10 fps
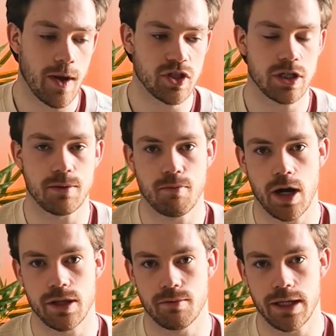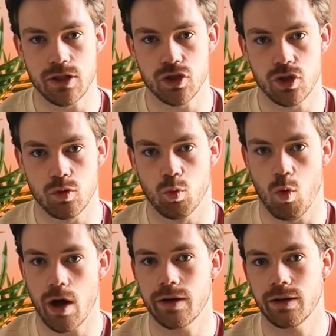actually combine them into
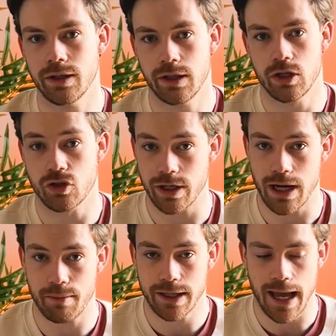one dynamic